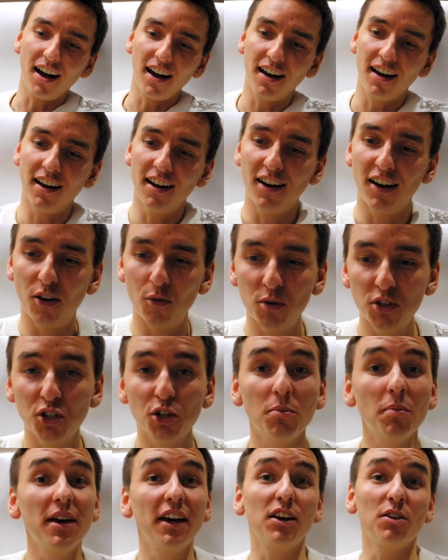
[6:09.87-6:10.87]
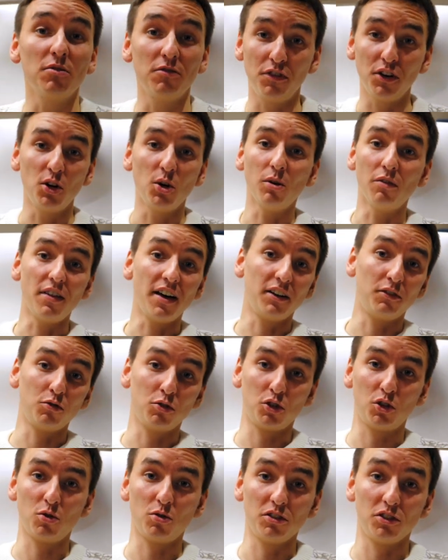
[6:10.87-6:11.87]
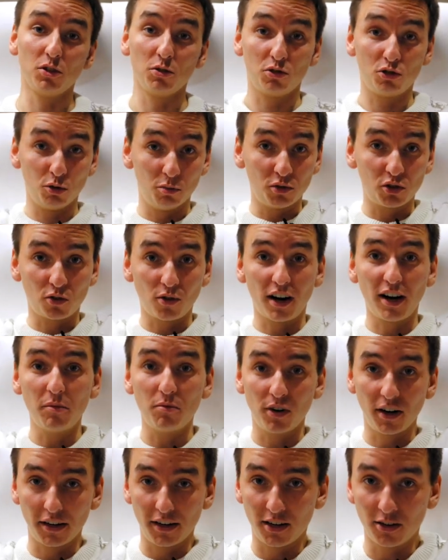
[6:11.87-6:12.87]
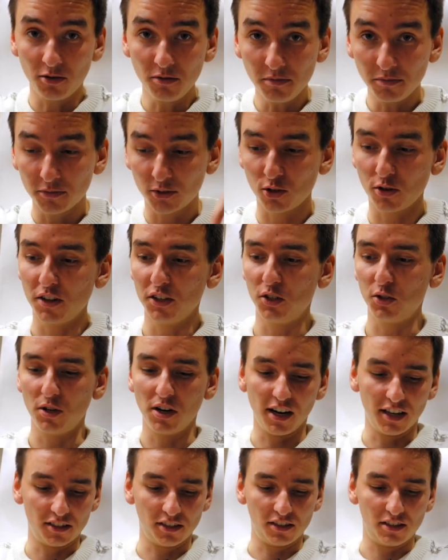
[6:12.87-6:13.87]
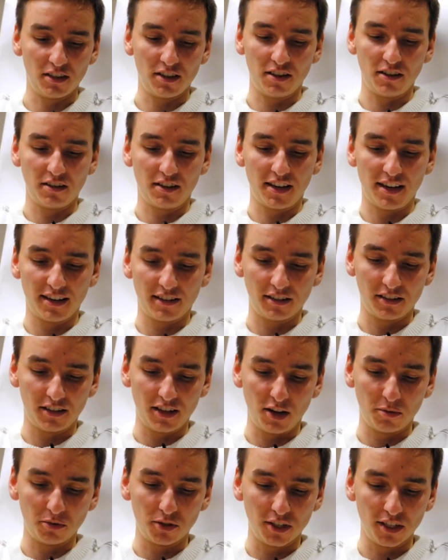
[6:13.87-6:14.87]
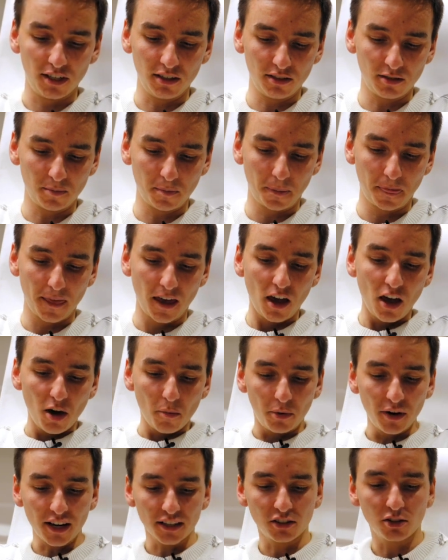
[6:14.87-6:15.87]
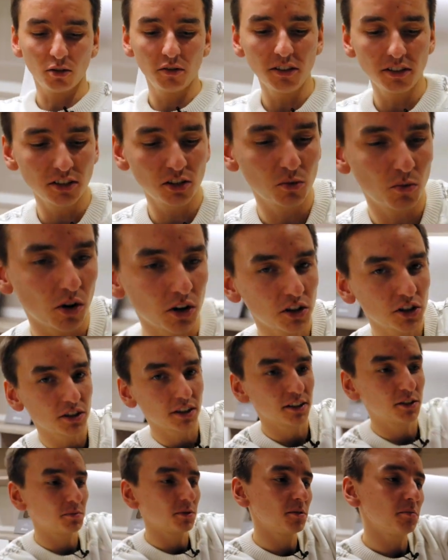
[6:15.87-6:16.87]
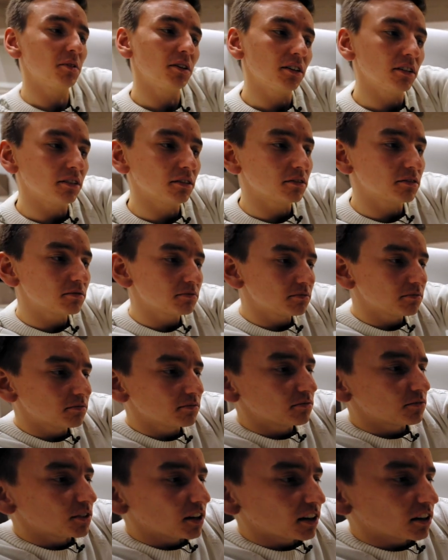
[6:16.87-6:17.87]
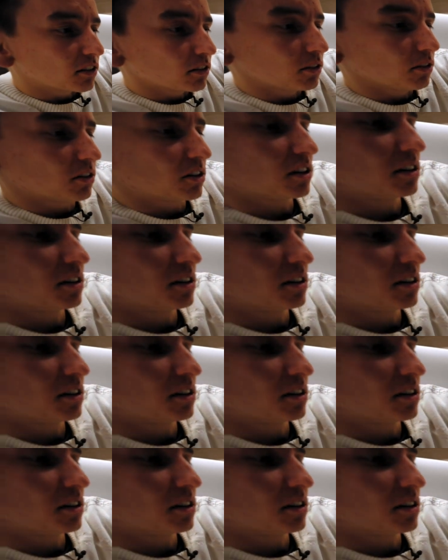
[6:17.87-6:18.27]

uh, we should make a video of that for sure. So subscribe right now so that you guys uh, can stay up to date. But yeah, so this is the watch. Let's maybe take a look